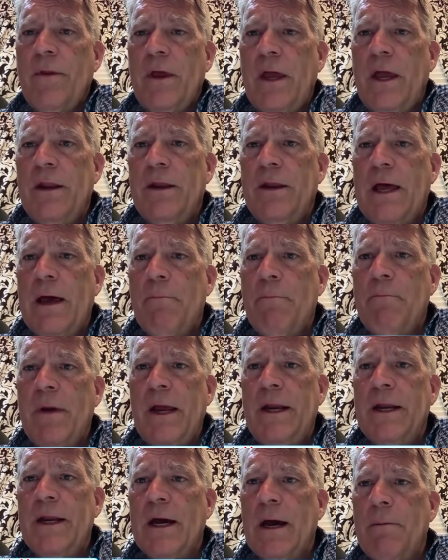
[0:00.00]
And that
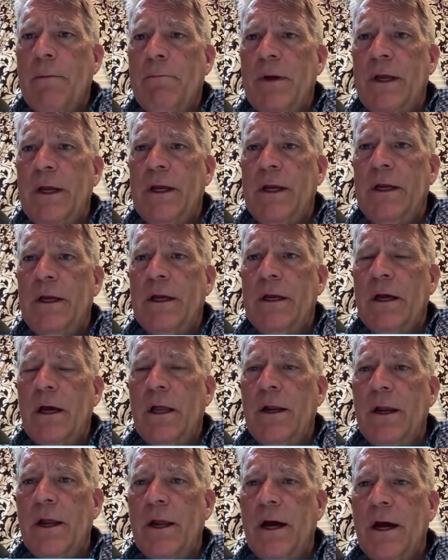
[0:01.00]
may not be
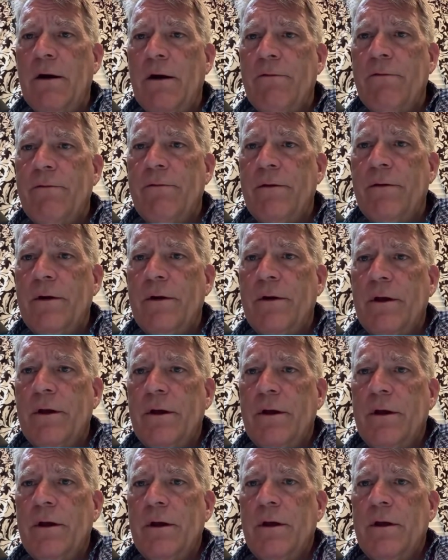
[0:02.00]
enough
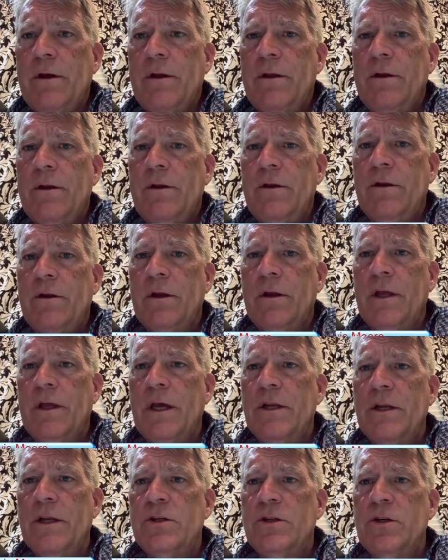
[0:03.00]
to
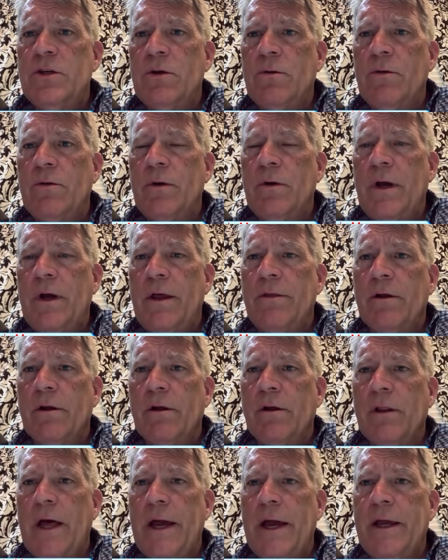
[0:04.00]
get you
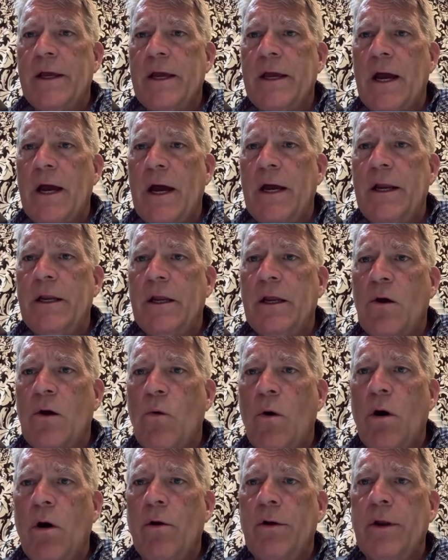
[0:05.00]
in the like, kind,
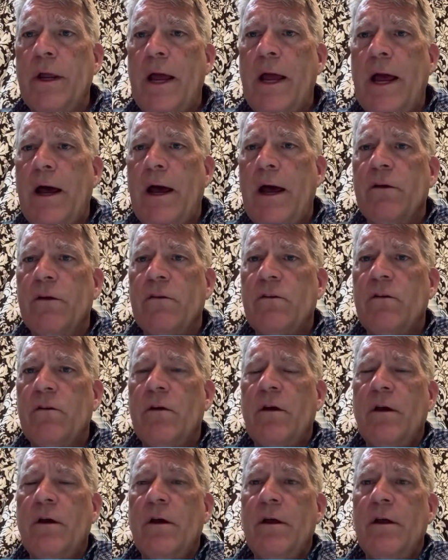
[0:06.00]
and quality
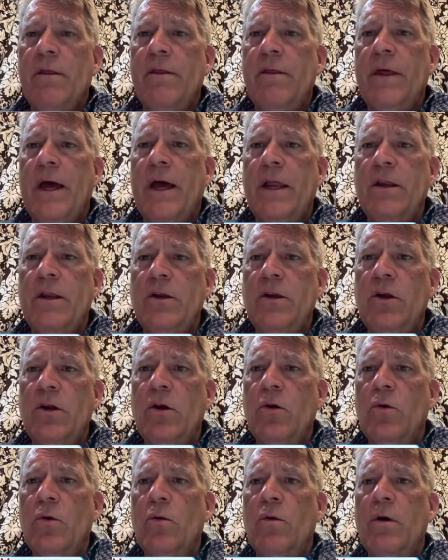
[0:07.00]
house that
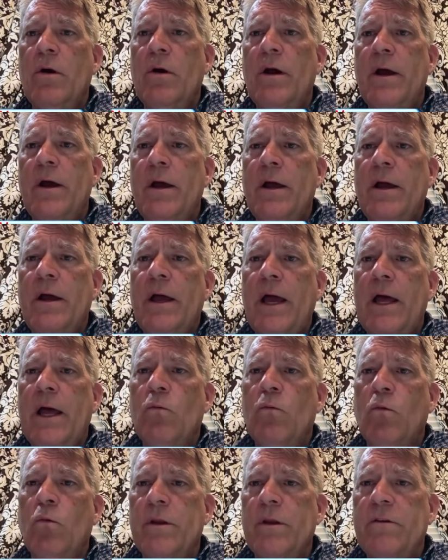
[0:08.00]
you
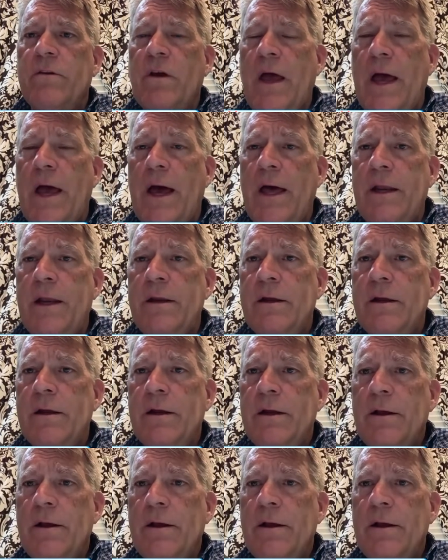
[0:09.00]
had once had.